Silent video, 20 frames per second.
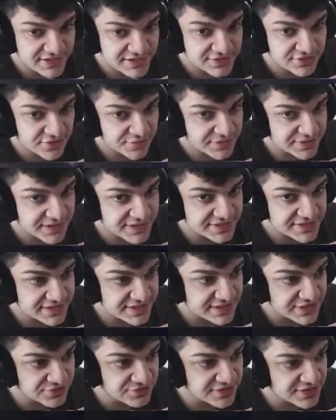ult because
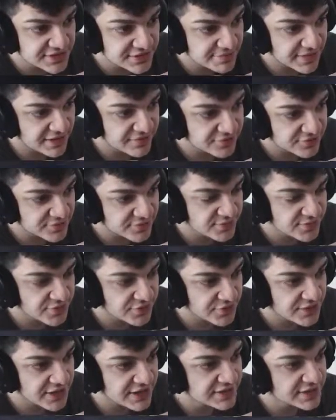you need the buff remover
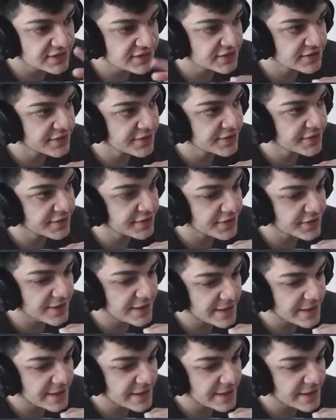right here. And